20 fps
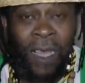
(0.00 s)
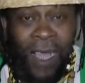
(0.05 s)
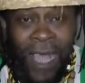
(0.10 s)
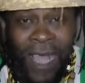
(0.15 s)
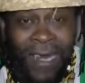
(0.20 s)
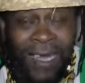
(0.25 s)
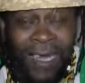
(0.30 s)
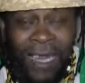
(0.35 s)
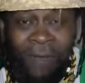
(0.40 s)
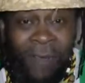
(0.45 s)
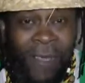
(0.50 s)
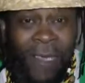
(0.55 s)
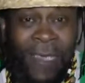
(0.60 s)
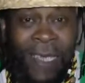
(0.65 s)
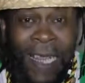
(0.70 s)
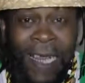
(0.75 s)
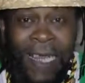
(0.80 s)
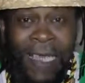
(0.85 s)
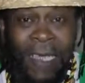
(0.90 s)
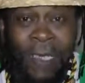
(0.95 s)
God never
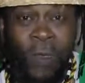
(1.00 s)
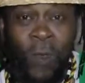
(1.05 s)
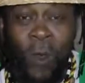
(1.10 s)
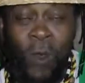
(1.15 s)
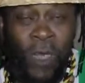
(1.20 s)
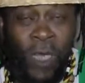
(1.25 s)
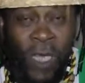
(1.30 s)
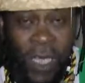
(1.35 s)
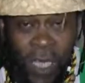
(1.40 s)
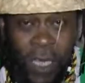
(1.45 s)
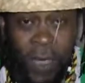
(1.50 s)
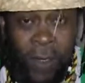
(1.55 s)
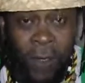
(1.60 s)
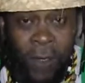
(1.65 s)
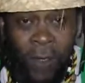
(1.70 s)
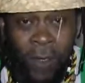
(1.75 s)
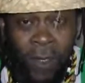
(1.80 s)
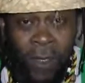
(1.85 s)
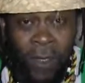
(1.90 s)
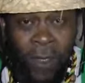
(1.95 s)
sent his son
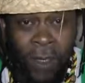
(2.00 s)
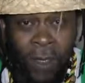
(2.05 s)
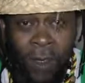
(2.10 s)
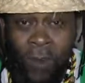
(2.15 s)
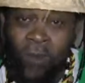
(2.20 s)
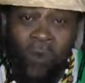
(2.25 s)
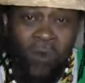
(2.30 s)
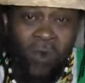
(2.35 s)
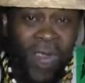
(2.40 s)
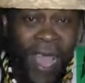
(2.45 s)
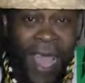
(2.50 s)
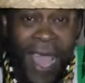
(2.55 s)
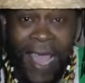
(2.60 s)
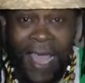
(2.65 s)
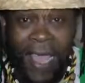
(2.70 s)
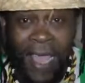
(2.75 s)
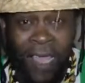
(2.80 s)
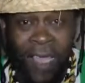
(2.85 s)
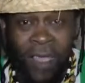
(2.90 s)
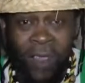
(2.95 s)
here to
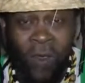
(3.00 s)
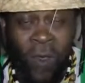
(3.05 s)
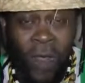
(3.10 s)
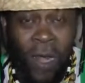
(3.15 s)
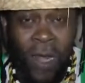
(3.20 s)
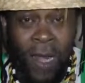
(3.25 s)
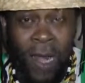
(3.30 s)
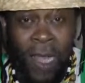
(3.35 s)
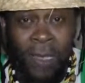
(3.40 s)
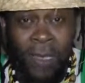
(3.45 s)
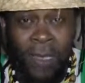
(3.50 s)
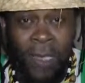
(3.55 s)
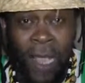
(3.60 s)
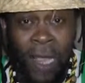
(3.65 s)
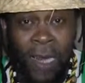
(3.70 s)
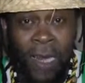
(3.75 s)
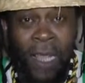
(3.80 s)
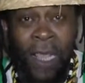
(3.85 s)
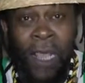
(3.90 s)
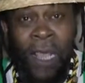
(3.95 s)
die. You
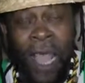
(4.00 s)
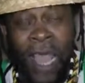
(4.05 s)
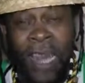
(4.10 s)
understand?